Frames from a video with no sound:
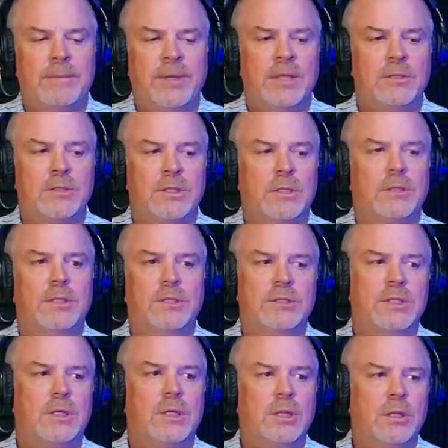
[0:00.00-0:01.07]
There's
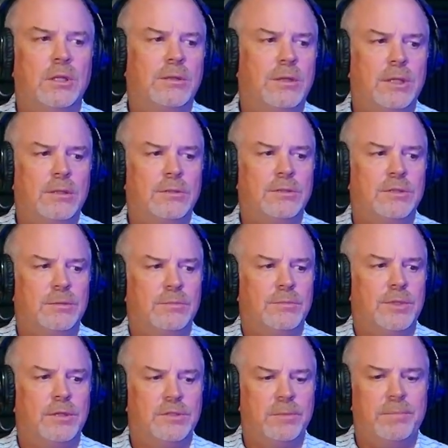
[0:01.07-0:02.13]

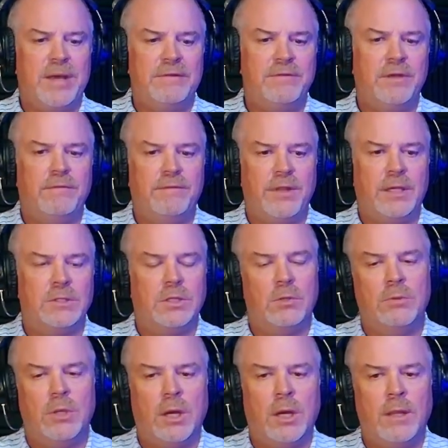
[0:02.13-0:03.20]
a bevy of things
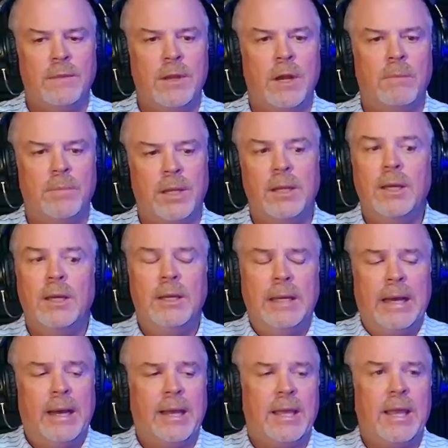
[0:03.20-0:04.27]
going on there, but
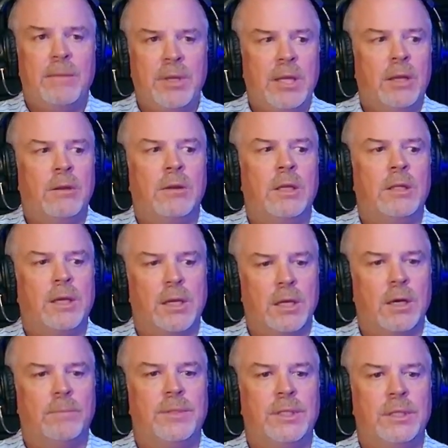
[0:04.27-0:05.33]
I am hearing that
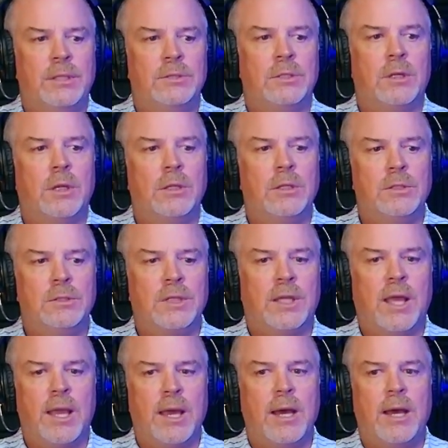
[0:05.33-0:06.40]
companies are using
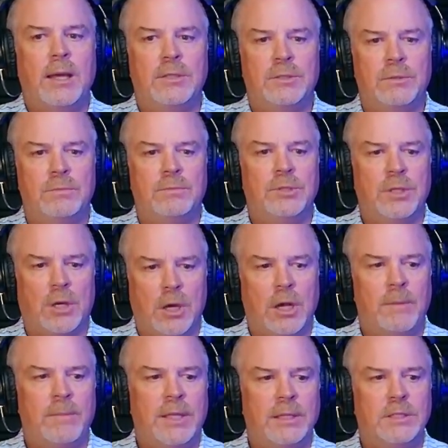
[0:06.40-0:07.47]
AI to
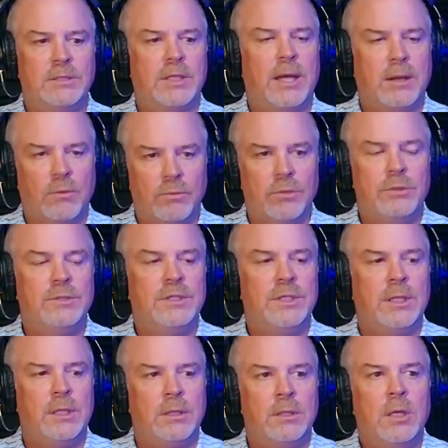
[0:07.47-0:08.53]
automate these kind of
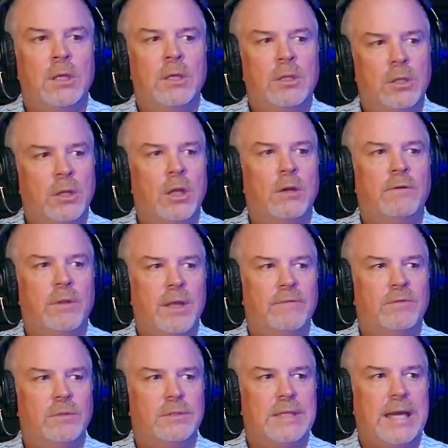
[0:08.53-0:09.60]
routine,
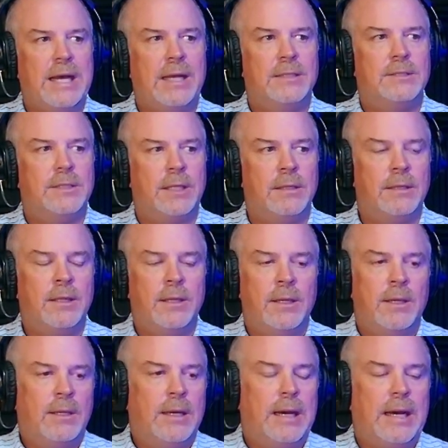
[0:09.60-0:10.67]
low-level tasks, and
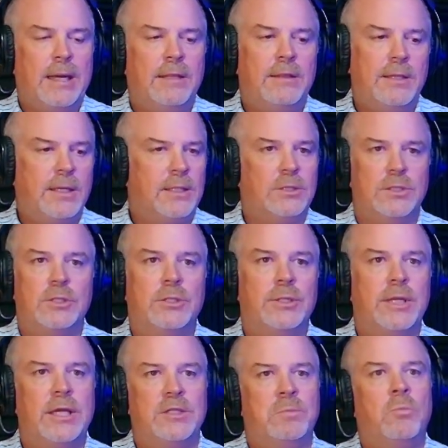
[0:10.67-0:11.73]
I think it just
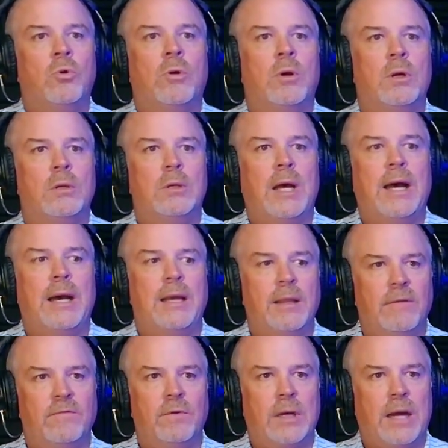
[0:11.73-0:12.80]
creates more
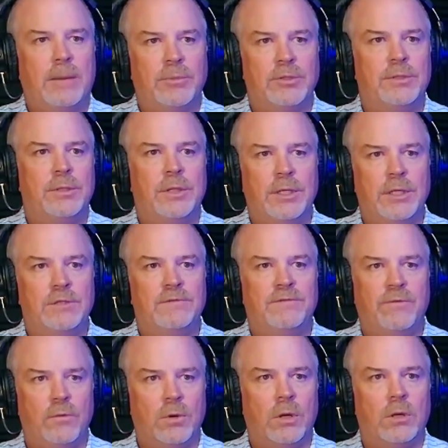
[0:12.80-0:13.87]
high-level opportunities
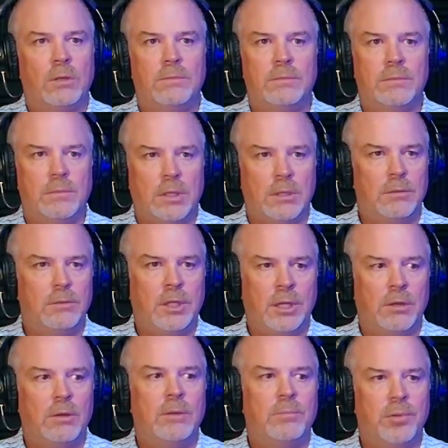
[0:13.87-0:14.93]
for
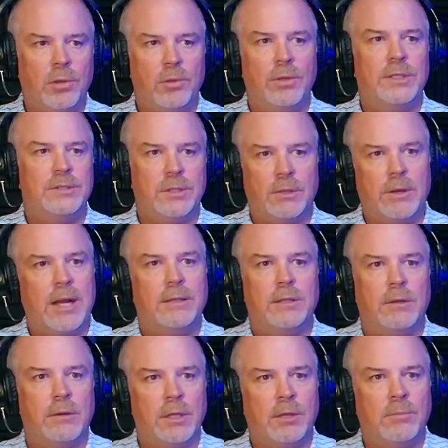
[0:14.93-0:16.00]
employees that are out
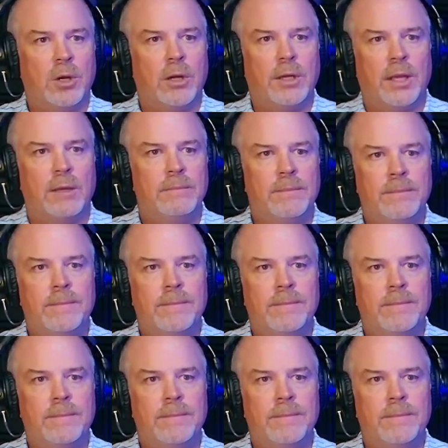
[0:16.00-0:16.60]
there in the market.